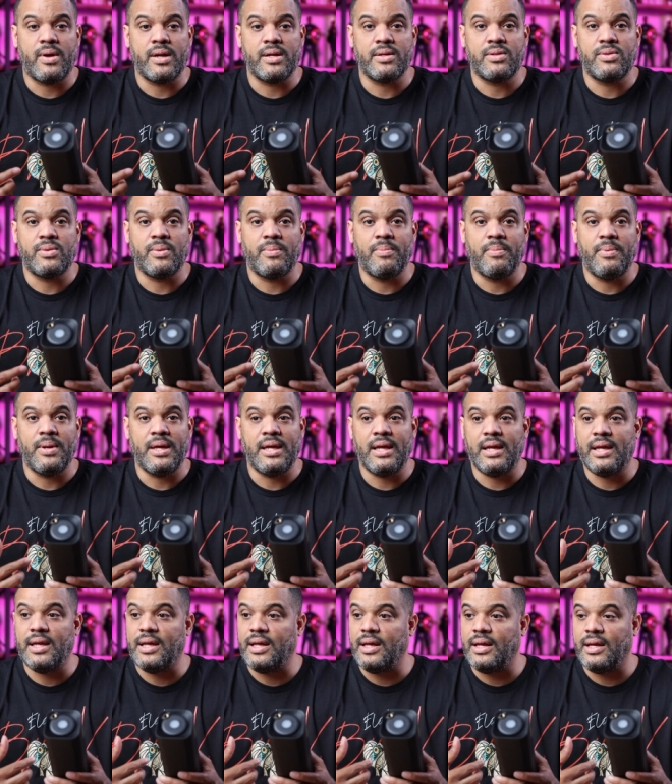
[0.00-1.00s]
want it to
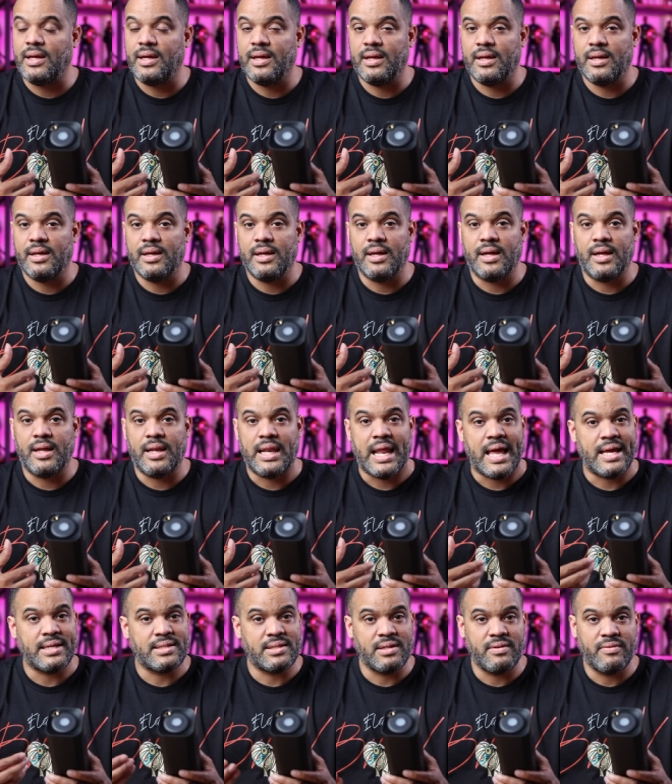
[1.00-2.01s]
be uh,
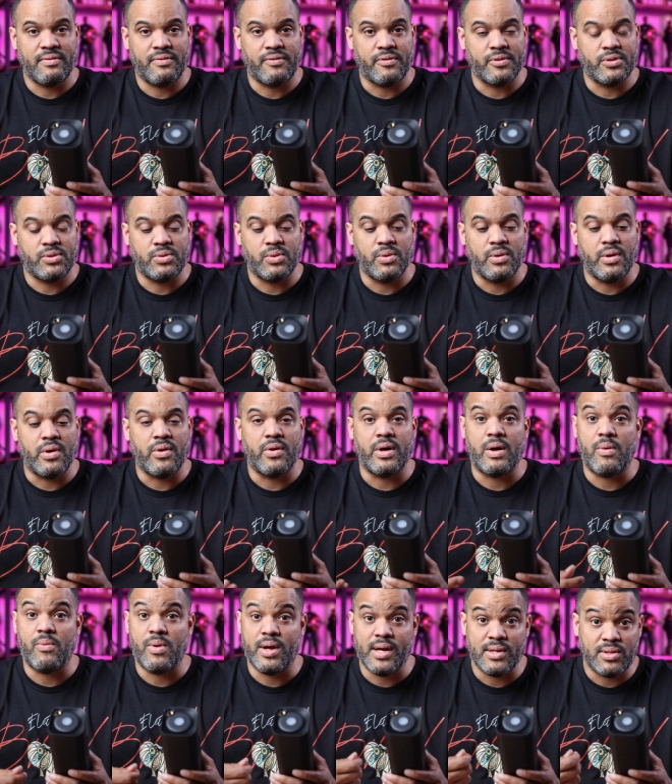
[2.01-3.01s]
lasting for too long.
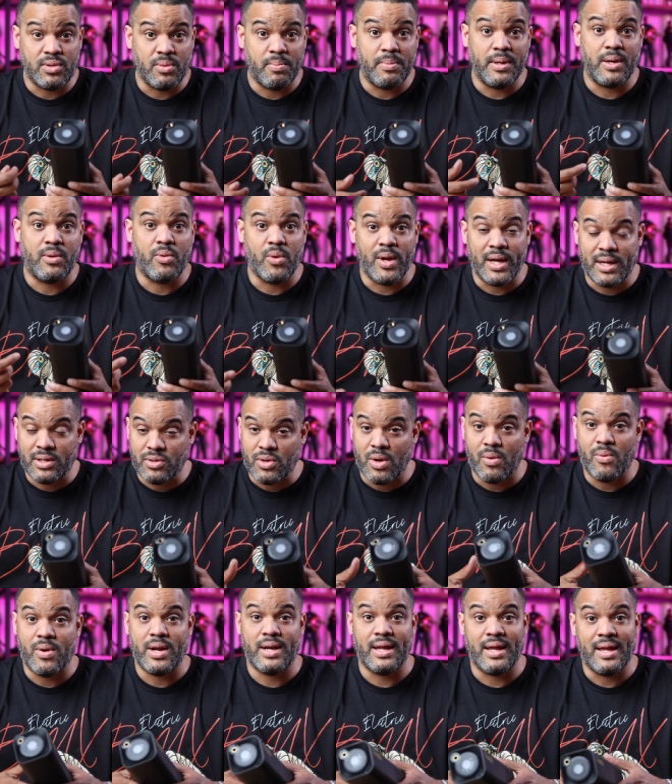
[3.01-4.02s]
I want it to be quick. So I
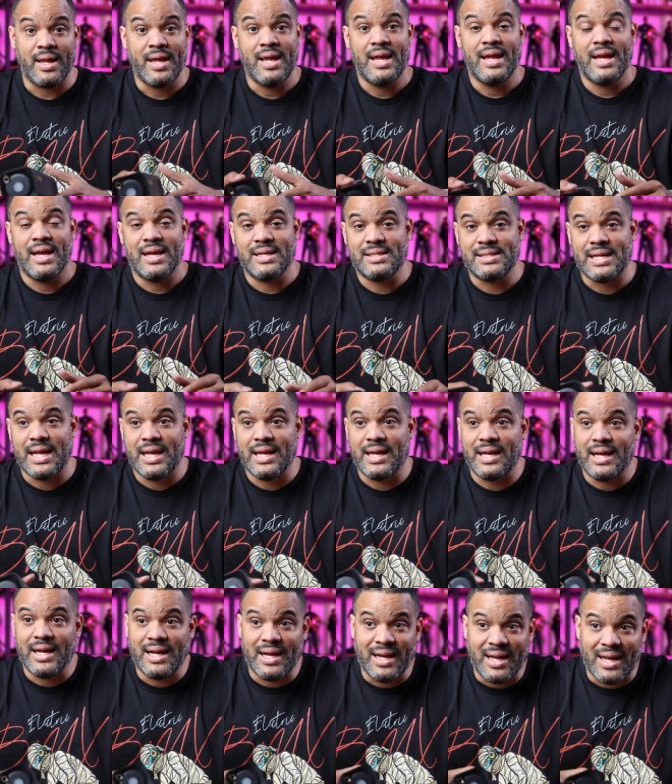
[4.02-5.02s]
want to, it's like
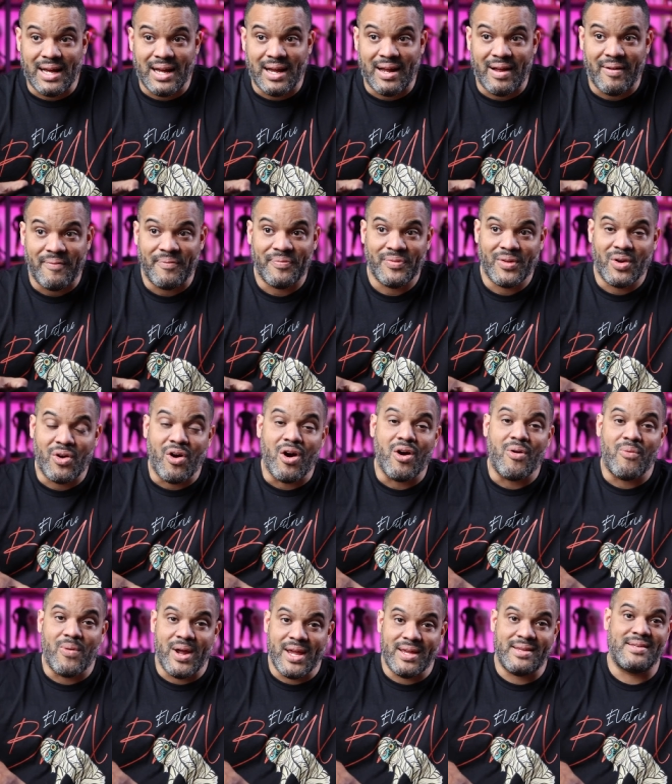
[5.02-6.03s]
uh,
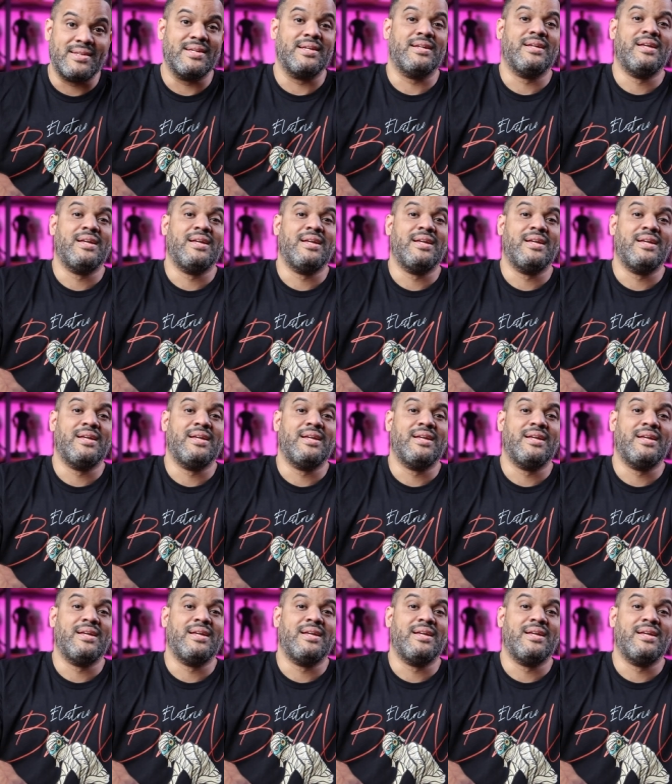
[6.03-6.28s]
car racing